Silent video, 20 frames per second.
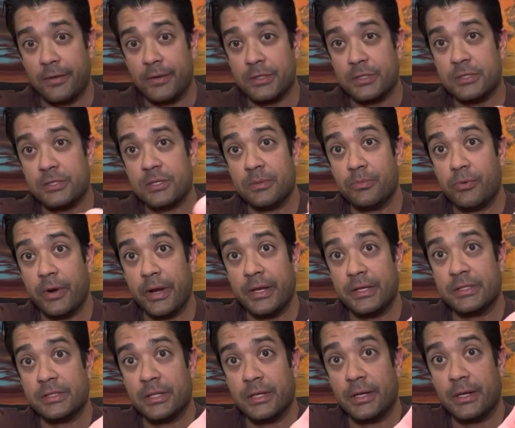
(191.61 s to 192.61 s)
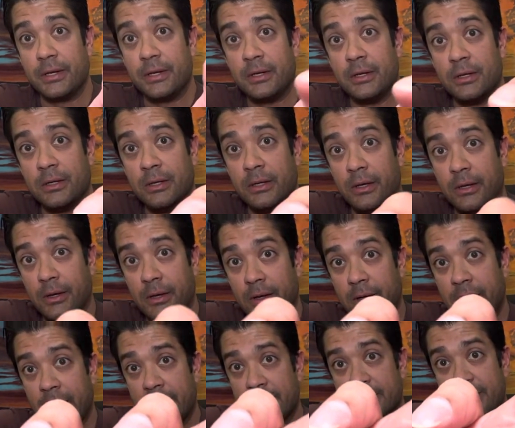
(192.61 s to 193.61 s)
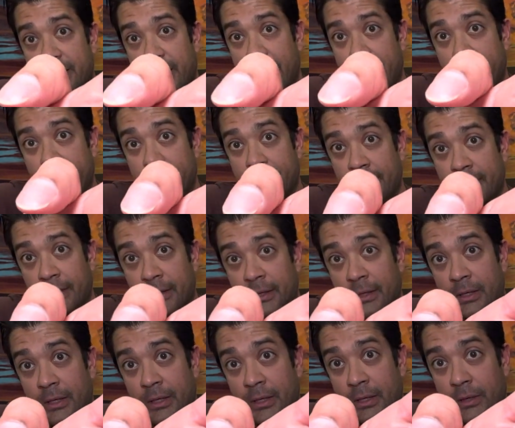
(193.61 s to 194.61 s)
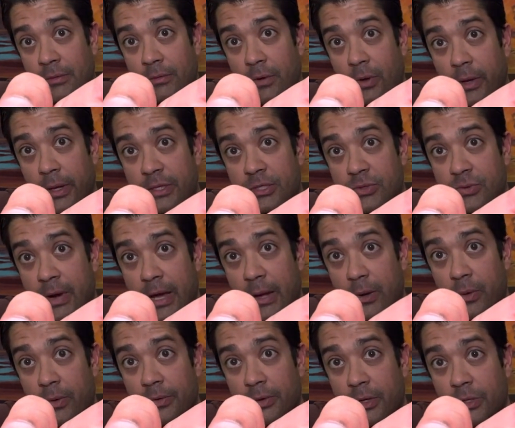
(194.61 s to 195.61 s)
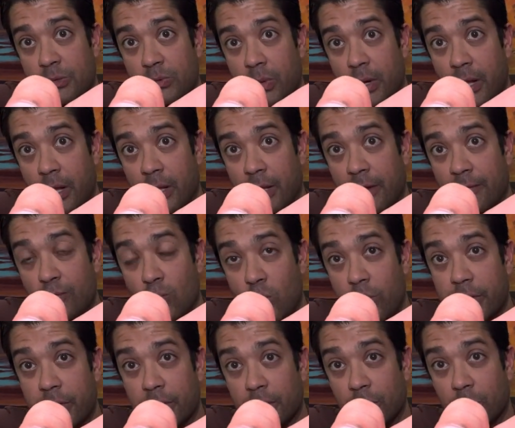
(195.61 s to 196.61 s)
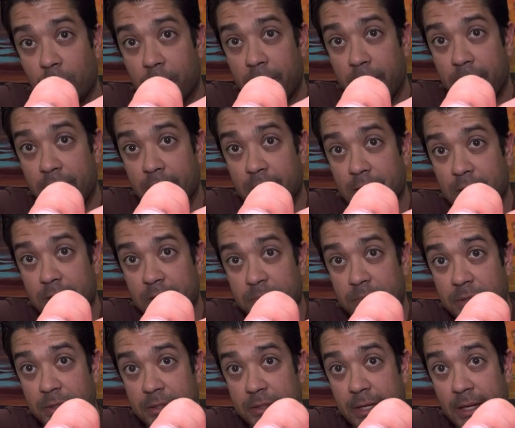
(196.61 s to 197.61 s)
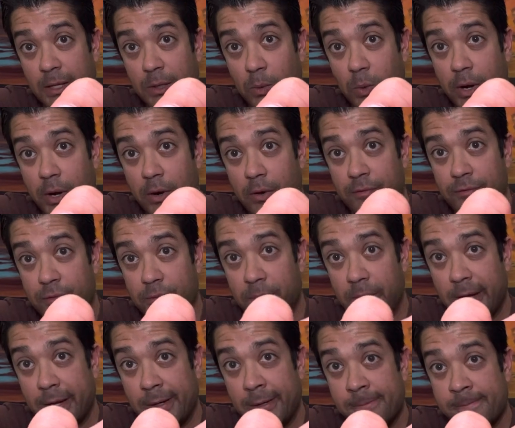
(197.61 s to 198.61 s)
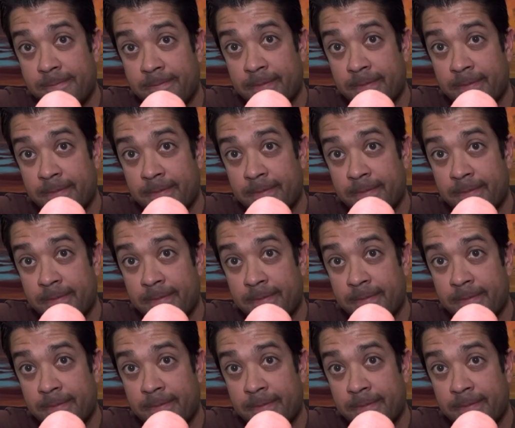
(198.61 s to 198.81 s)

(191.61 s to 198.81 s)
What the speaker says: This is the bracelet. Has that Rolex crown on there as well. I've worn it a little bit. It's been a daily wearer for me.